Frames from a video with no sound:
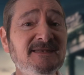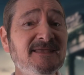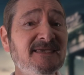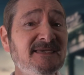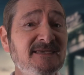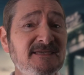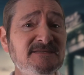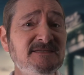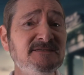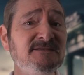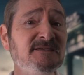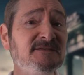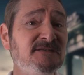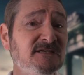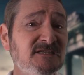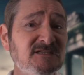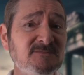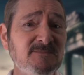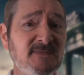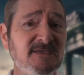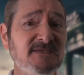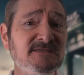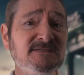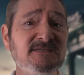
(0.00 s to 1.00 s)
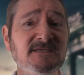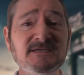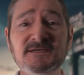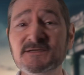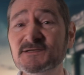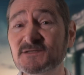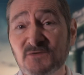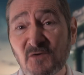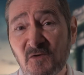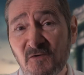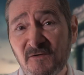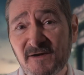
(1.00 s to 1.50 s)
easy to dismiss these
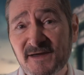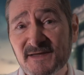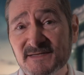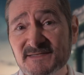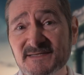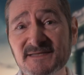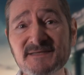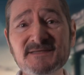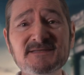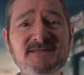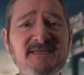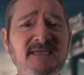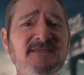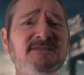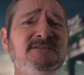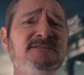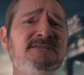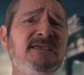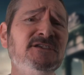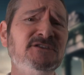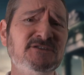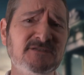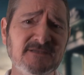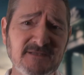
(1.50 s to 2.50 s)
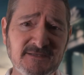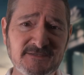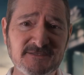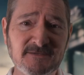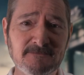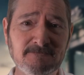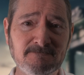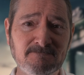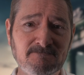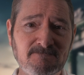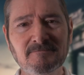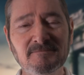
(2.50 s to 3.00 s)
stories as
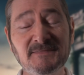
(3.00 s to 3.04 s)
sensationalism.